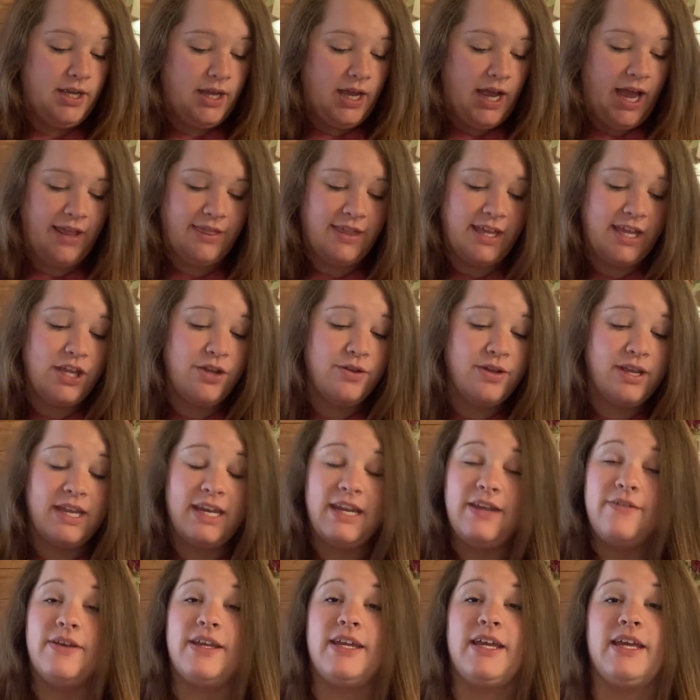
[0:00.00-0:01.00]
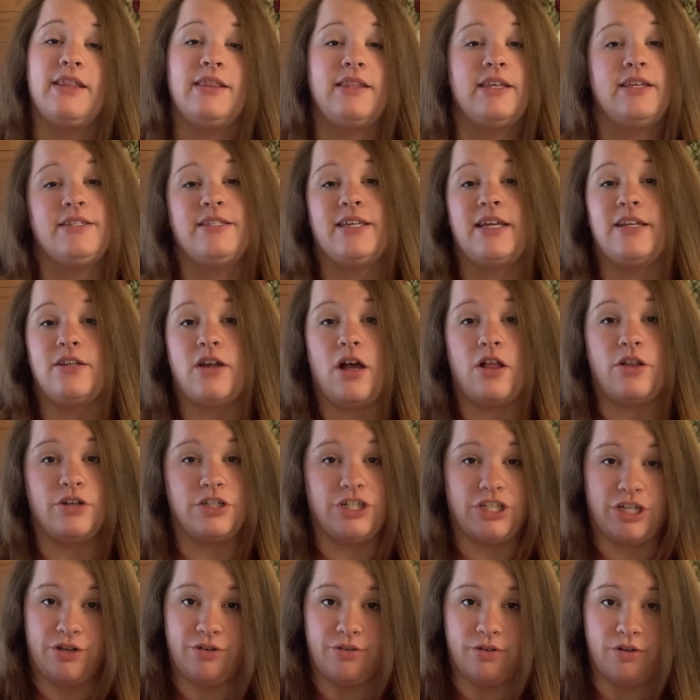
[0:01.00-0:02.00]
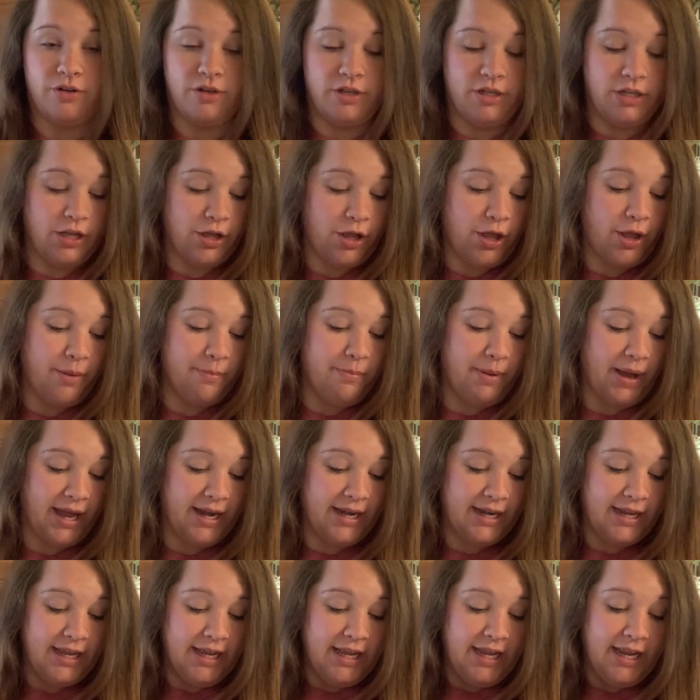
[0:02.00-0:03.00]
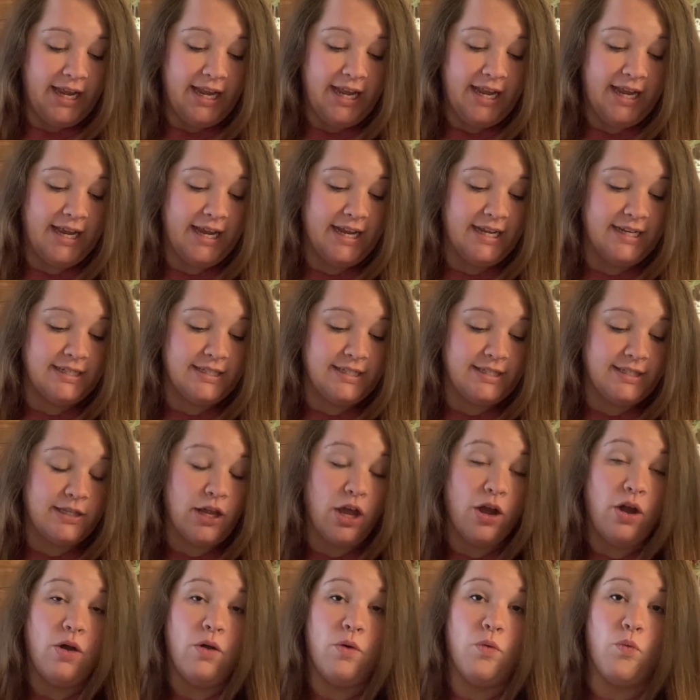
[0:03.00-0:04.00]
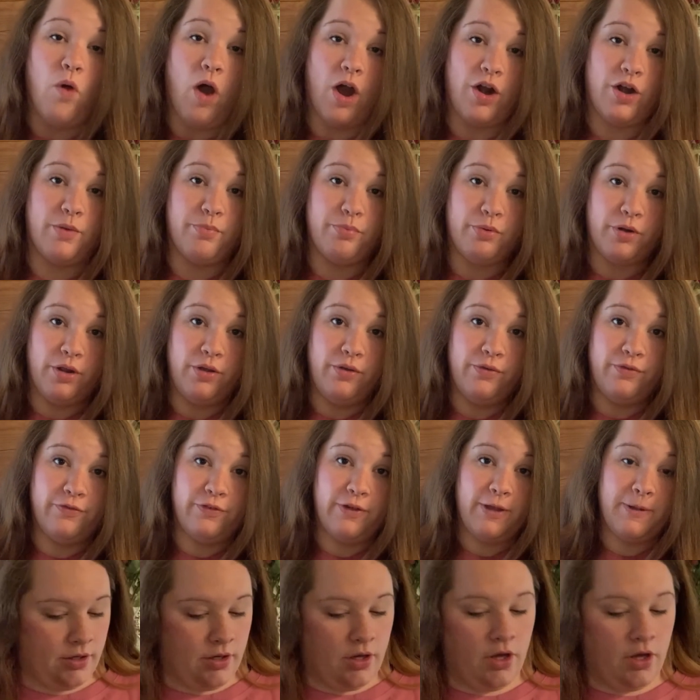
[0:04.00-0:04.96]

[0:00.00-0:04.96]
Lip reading: I think you can even get this at Dollar General, but it's waterproof.